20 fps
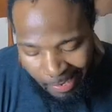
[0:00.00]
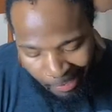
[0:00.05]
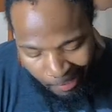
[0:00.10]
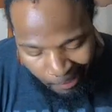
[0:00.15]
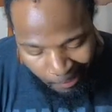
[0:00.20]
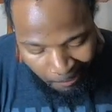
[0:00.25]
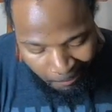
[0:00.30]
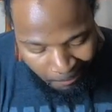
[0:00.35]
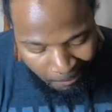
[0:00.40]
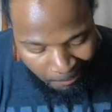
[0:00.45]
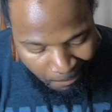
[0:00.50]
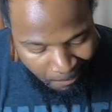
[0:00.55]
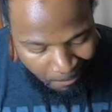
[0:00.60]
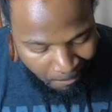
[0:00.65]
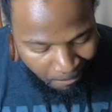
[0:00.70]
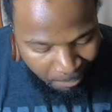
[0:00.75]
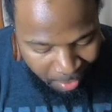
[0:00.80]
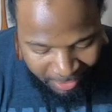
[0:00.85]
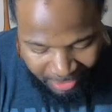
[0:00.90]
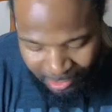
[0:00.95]
Um,
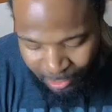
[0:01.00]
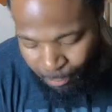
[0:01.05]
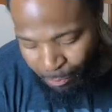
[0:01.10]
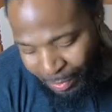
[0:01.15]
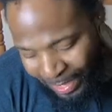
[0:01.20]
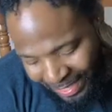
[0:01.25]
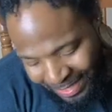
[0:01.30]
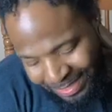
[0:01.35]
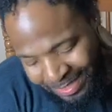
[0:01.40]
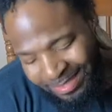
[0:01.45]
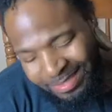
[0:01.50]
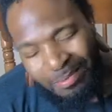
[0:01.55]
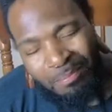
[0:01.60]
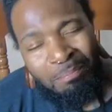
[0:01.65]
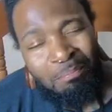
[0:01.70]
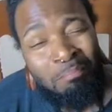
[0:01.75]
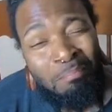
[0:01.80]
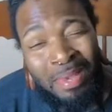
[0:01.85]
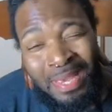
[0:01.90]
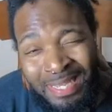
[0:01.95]
but this bass is
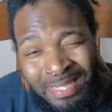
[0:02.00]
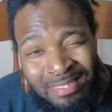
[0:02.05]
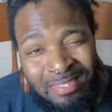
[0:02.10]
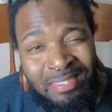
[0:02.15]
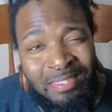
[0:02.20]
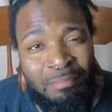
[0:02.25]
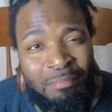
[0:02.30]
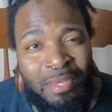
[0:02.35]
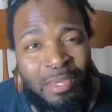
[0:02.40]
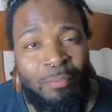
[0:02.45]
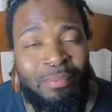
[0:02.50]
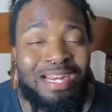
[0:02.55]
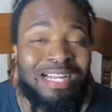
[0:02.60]
amazing, man.